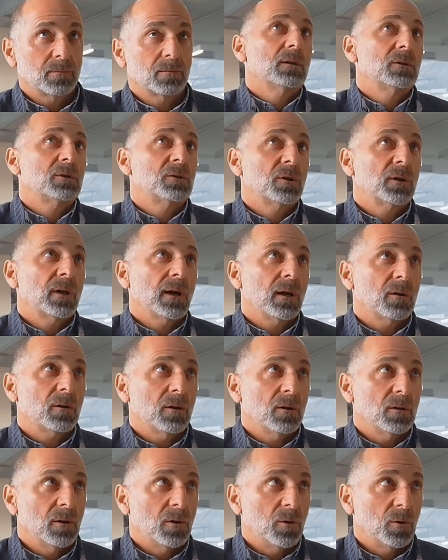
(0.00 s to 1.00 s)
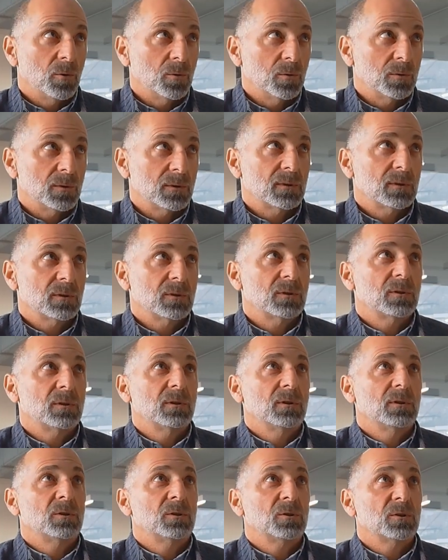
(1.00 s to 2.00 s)
took out a loan
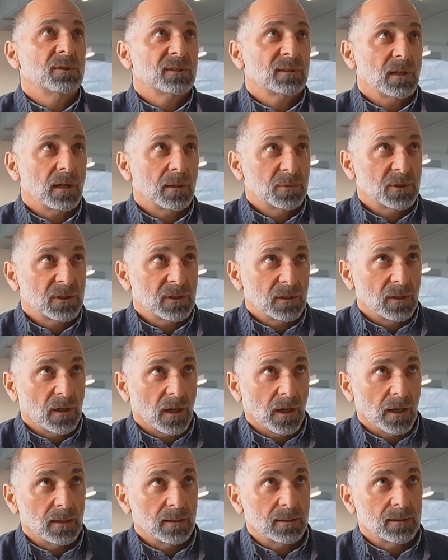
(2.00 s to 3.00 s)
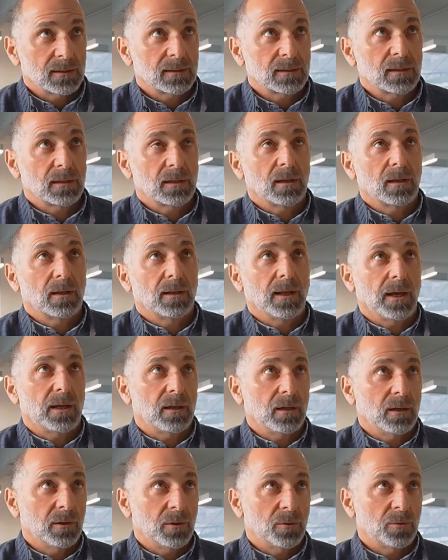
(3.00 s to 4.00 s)
to subsidize
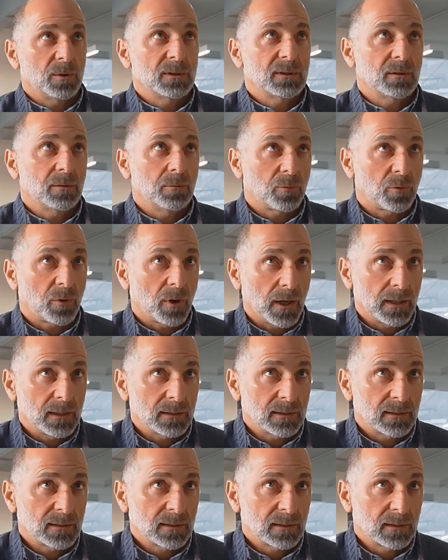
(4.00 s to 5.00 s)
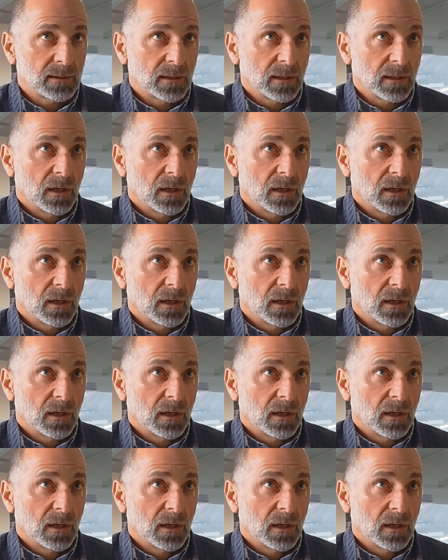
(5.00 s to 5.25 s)
that increase in price